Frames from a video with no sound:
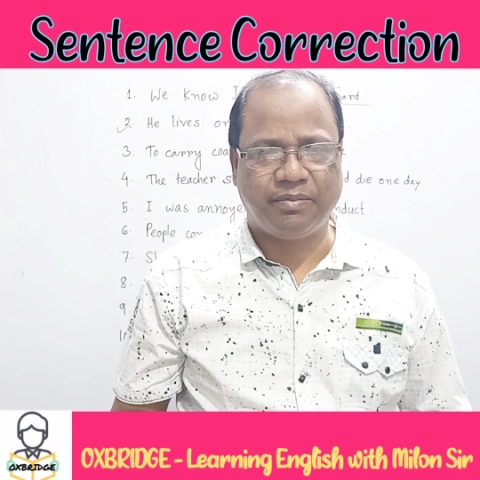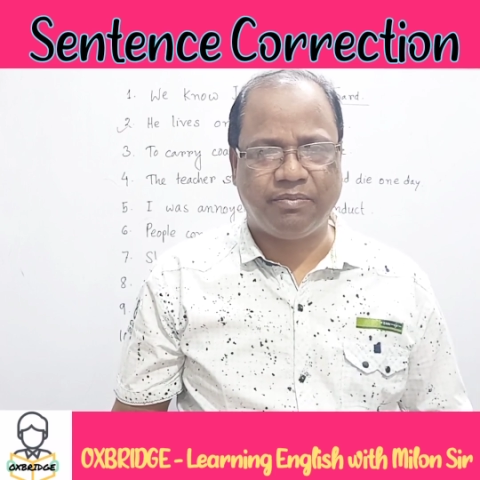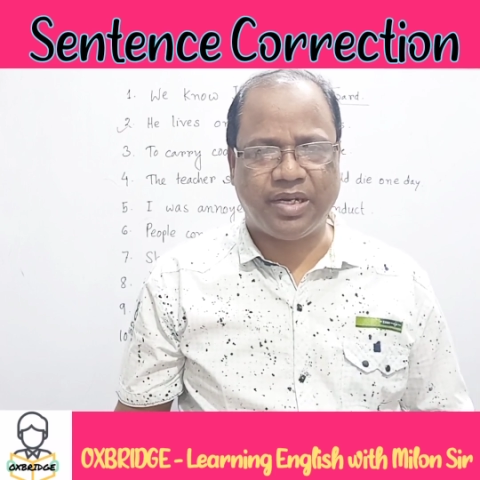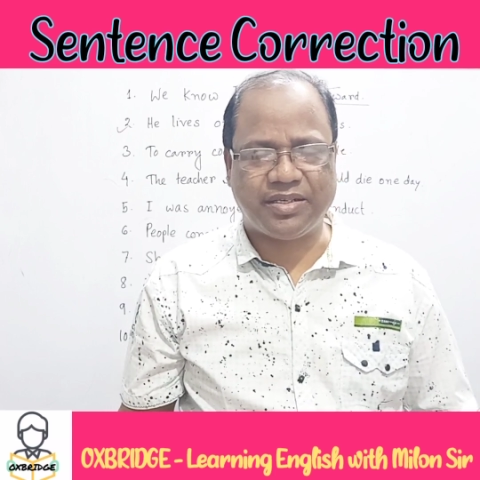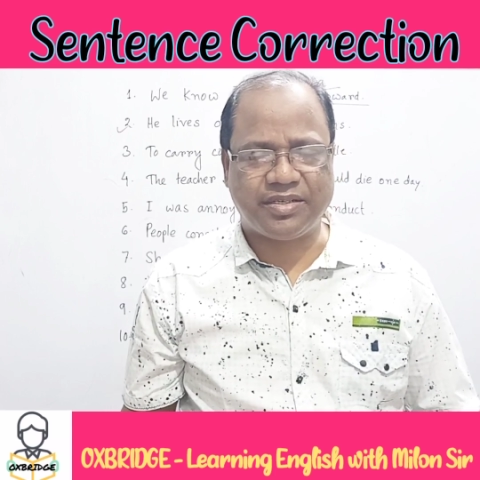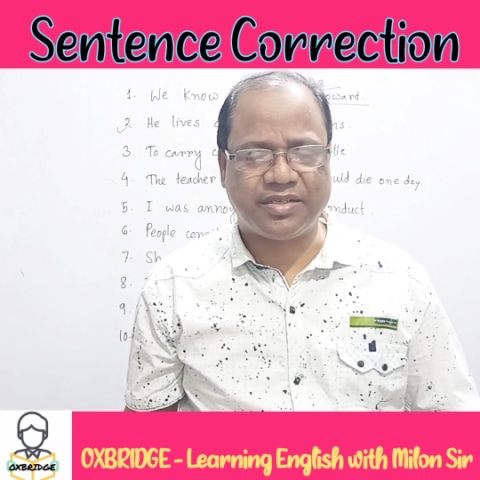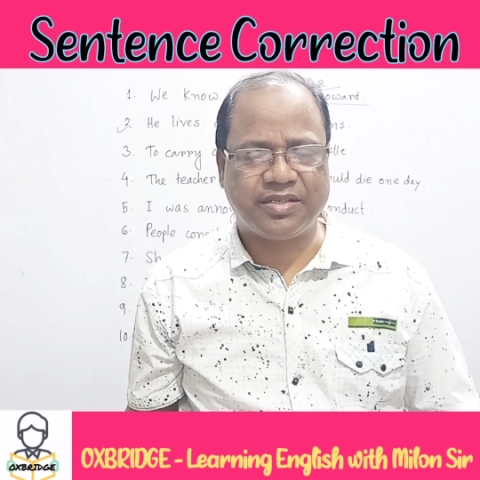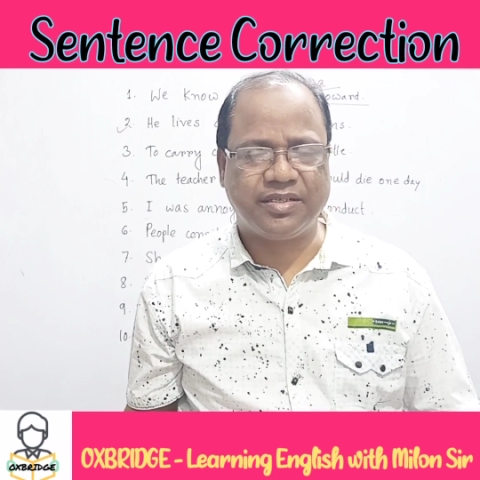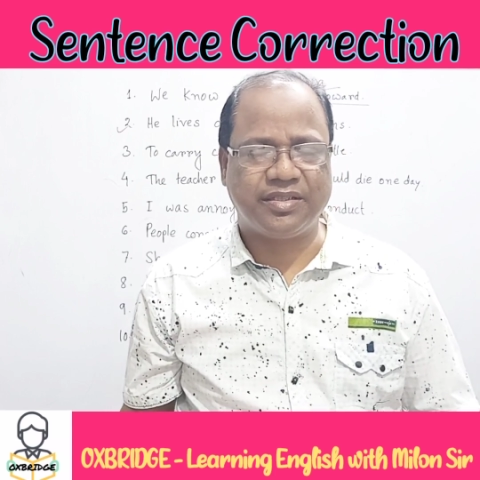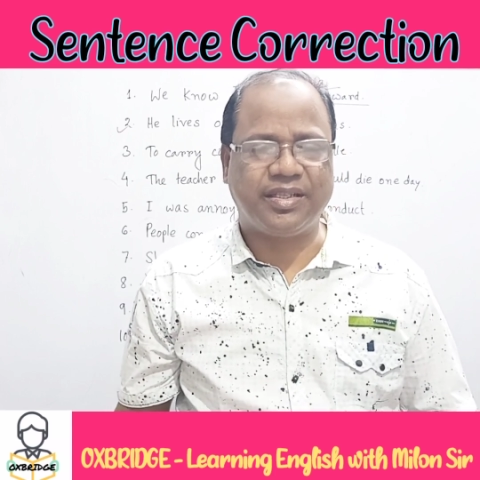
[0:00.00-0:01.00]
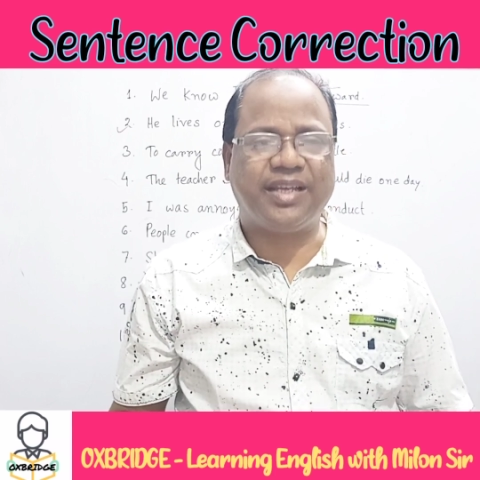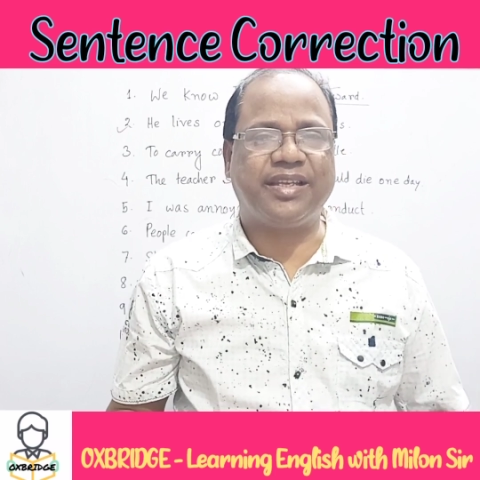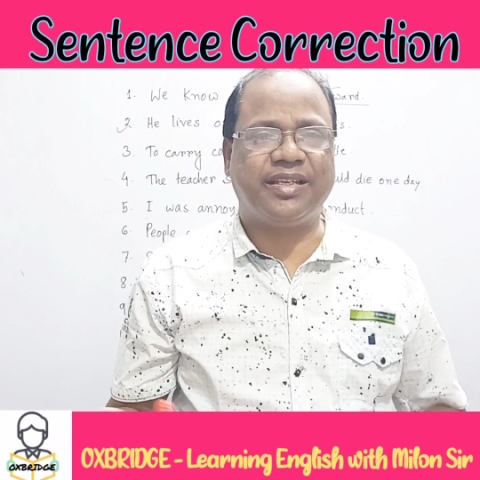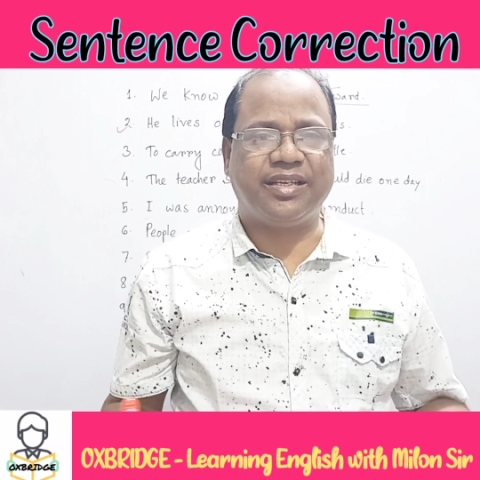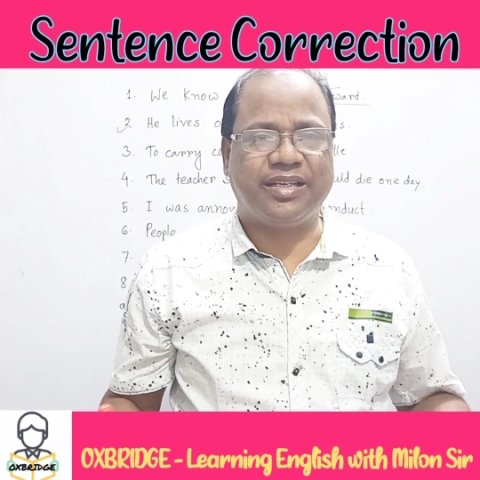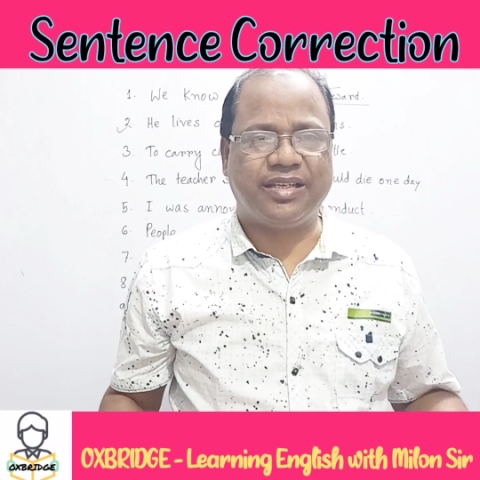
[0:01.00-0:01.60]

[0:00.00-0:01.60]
but there